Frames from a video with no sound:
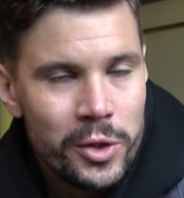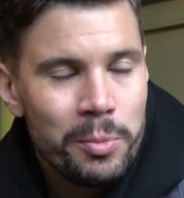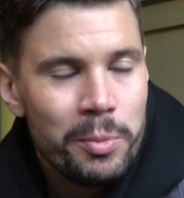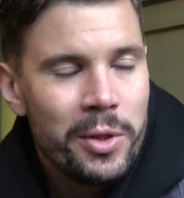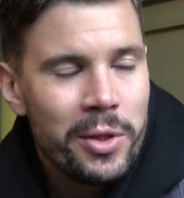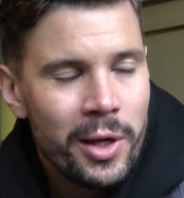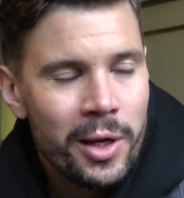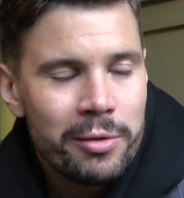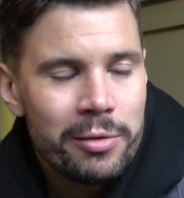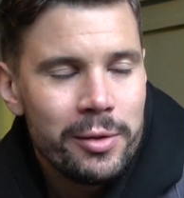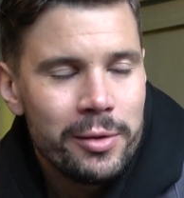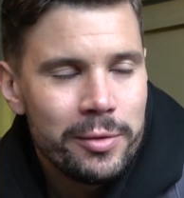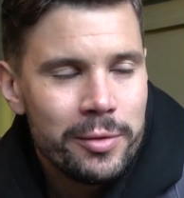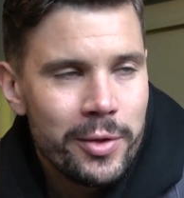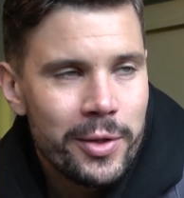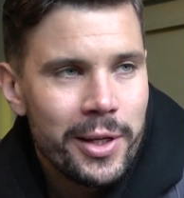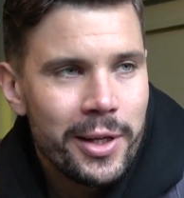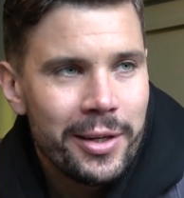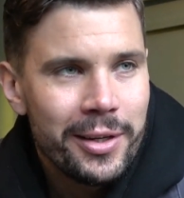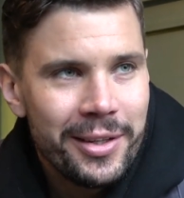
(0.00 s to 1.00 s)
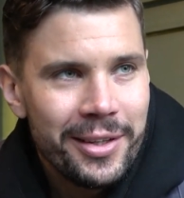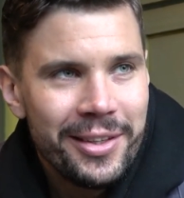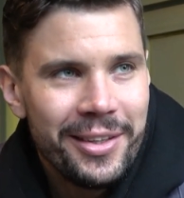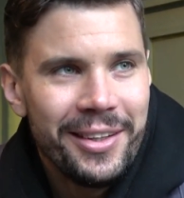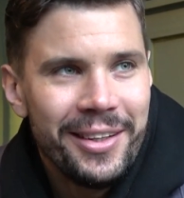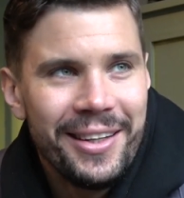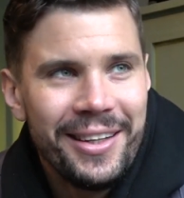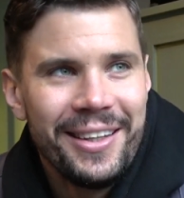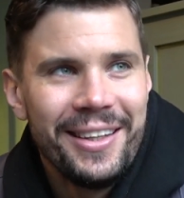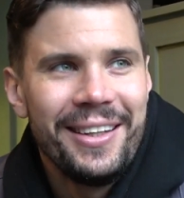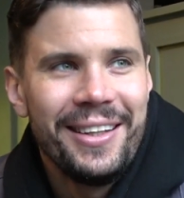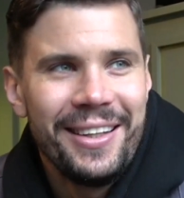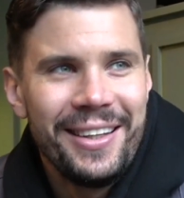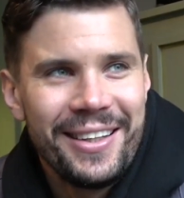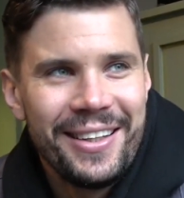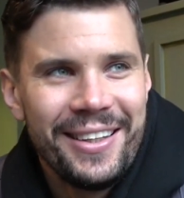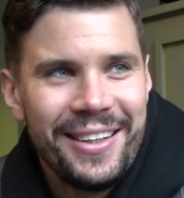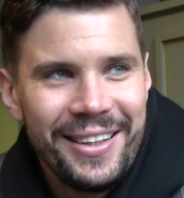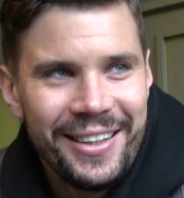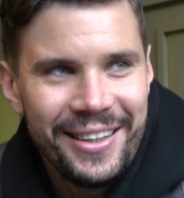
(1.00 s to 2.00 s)
You should be thankful for
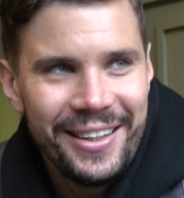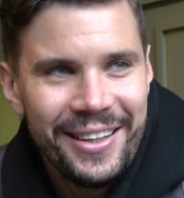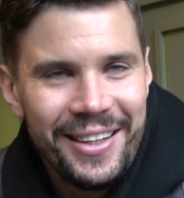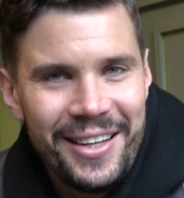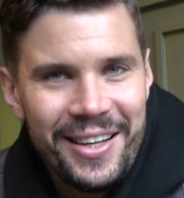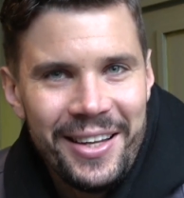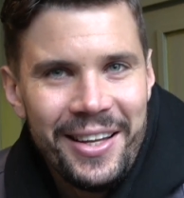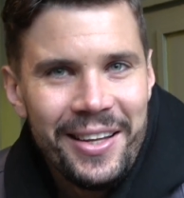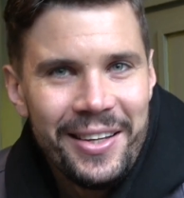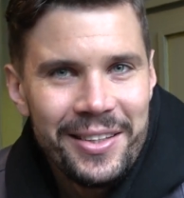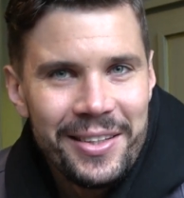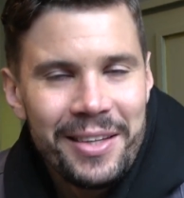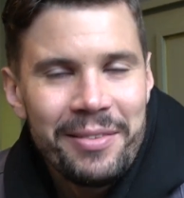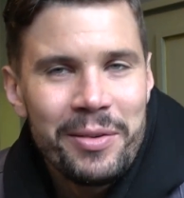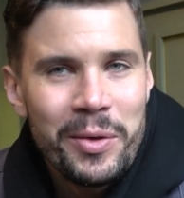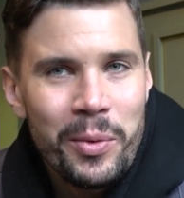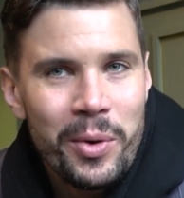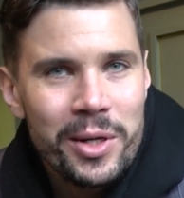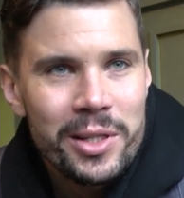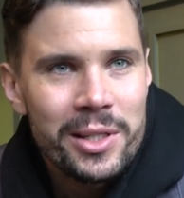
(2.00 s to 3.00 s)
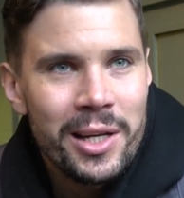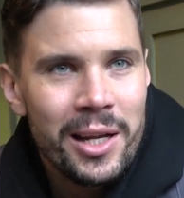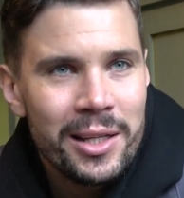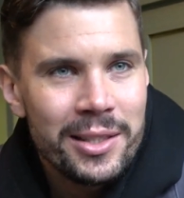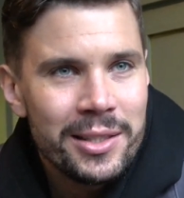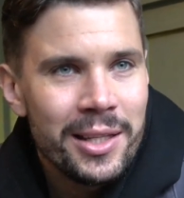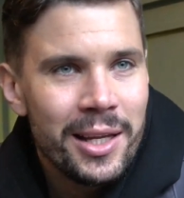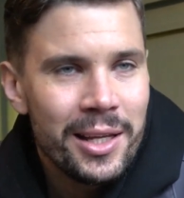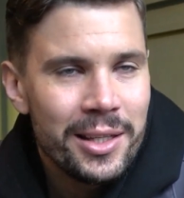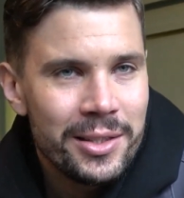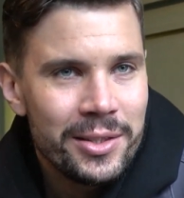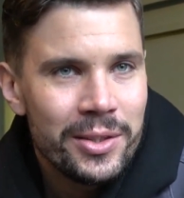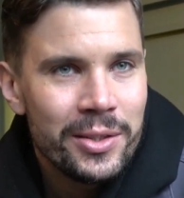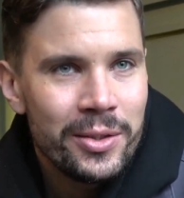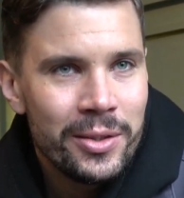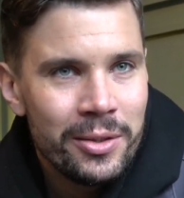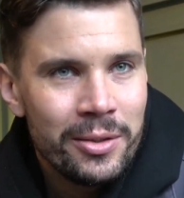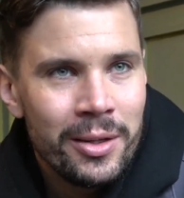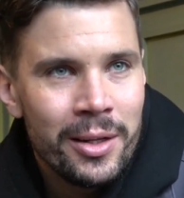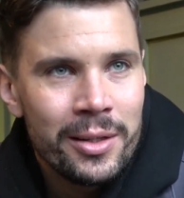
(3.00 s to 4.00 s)
that. If you watch Let's Dance,
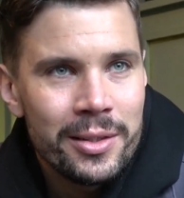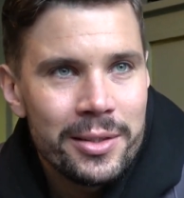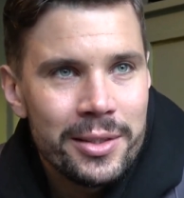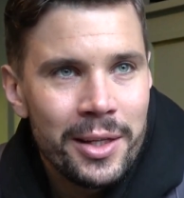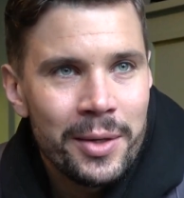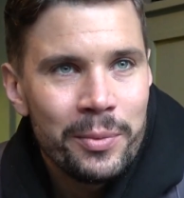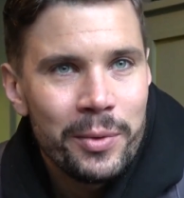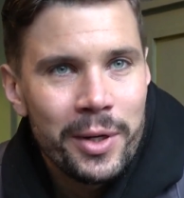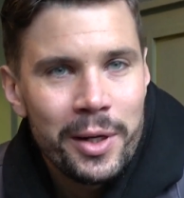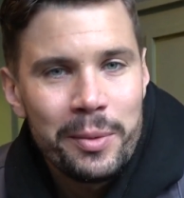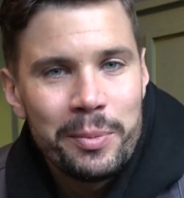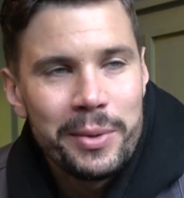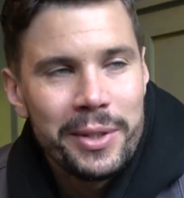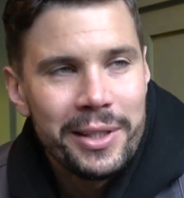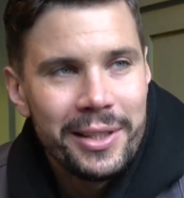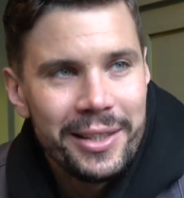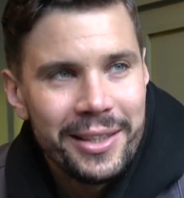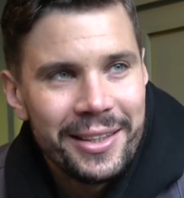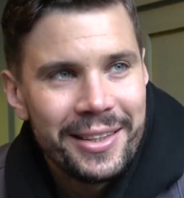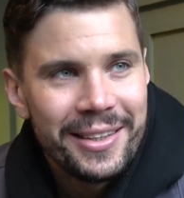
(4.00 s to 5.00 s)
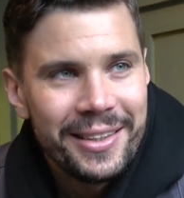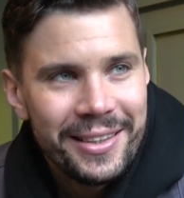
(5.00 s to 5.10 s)
you'll understand what I mean.